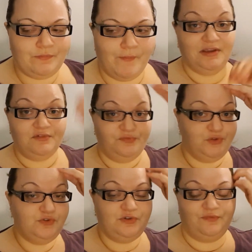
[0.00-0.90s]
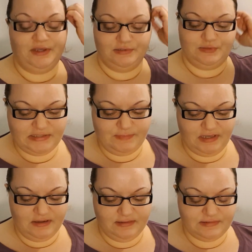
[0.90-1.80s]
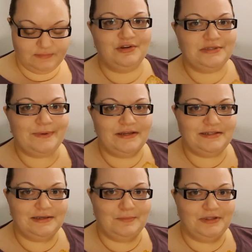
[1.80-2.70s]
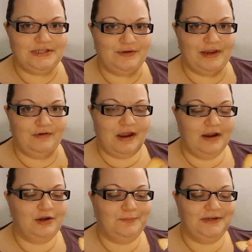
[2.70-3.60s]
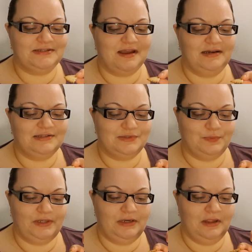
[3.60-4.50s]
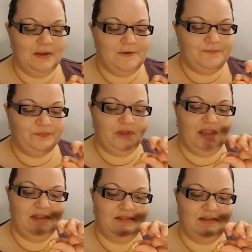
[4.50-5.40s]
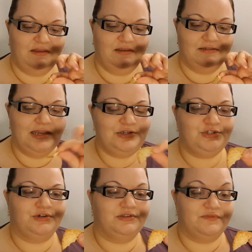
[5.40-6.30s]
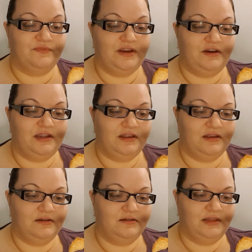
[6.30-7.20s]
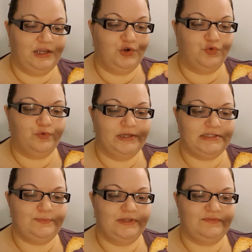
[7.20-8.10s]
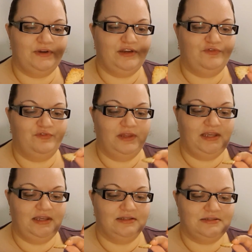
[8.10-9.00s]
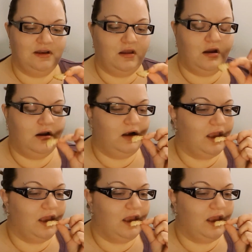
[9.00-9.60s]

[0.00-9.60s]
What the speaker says: My confused face is because you're expecting a multigrain cracker, but it's kind of sweet. And the texture is very, like, crisp. It's very flaky. It's not hard.